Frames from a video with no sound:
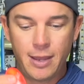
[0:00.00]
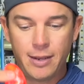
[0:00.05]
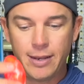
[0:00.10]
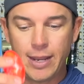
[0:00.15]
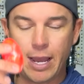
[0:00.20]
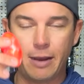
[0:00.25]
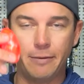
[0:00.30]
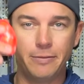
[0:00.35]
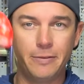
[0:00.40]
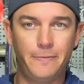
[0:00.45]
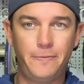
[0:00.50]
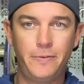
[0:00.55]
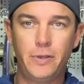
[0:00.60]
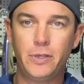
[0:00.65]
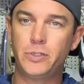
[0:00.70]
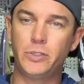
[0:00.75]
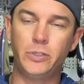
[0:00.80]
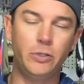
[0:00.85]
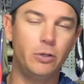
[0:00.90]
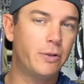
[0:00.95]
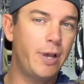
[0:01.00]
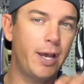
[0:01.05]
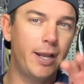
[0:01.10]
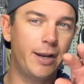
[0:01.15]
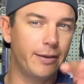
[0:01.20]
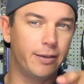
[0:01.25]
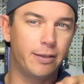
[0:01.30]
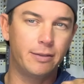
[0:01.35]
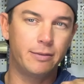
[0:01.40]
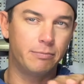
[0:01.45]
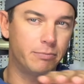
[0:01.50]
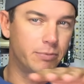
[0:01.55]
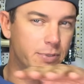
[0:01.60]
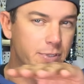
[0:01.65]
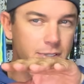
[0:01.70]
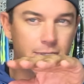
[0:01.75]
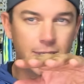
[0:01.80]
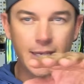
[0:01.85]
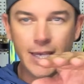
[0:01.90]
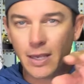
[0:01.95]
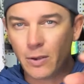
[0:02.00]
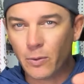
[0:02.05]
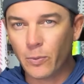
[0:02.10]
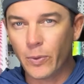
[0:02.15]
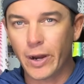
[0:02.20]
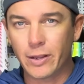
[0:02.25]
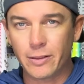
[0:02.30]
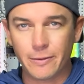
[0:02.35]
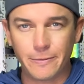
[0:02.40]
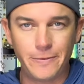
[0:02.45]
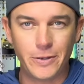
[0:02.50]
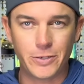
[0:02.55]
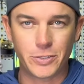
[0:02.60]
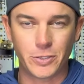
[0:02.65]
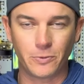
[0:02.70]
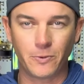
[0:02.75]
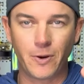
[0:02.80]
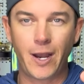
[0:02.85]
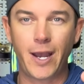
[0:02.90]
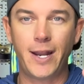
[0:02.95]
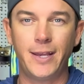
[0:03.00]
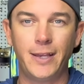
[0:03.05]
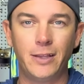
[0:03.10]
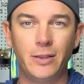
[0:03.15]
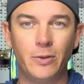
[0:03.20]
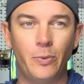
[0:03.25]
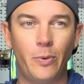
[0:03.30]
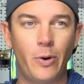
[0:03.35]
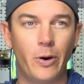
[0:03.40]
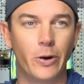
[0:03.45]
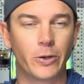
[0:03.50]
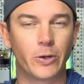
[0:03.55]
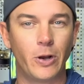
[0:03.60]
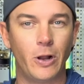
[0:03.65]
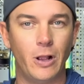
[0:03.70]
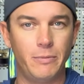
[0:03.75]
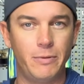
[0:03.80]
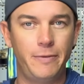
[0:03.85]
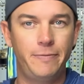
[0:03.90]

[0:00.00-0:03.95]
Now, if the fish, you'll kind of see where the fish are riding in the water column.